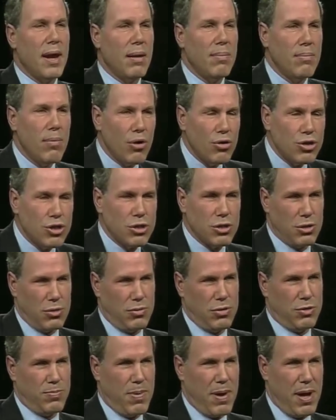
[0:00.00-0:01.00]
an emotional
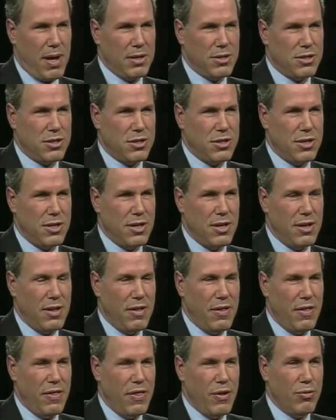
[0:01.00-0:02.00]
response
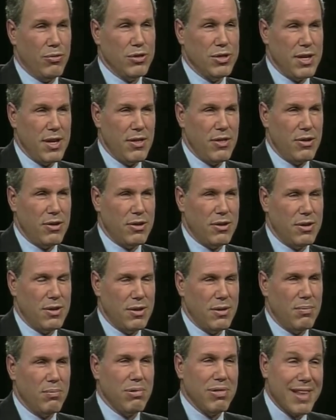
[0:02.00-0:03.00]
that was either
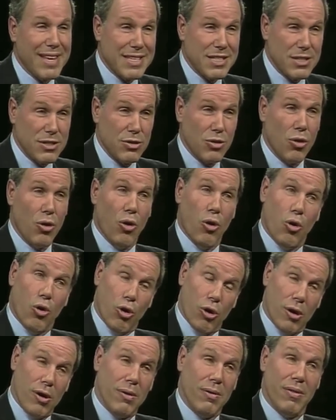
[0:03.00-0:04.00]
pleasant
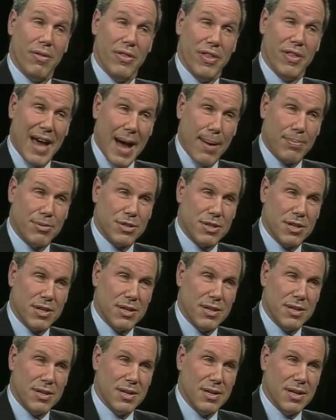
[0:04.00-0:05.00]
or the opposite.
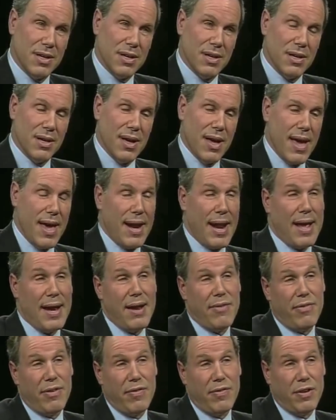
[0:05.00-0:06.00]
And I
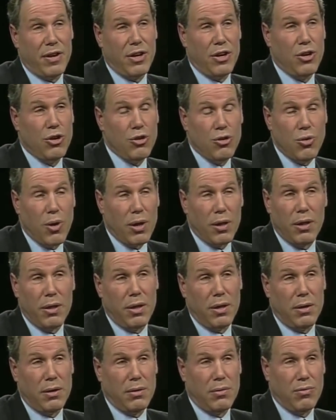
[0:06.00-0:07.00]
never even knew, other
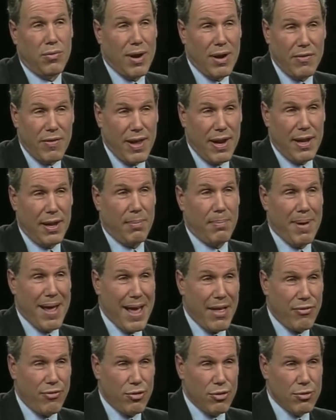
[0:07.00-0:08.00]
than renovating a
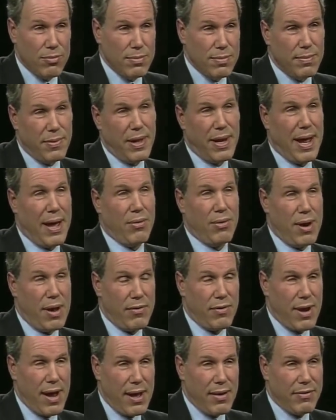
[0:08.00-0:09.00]
bathroom, that I would
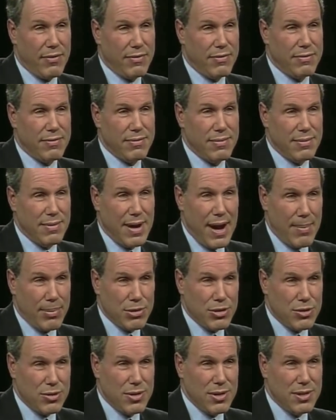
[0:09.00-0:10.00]
ever have an
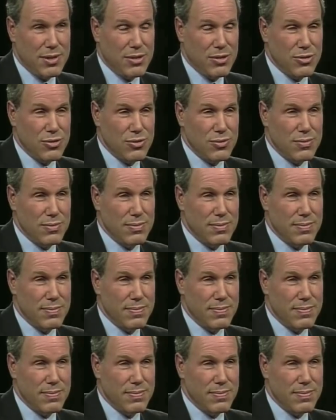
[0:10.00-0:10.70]
opportunity to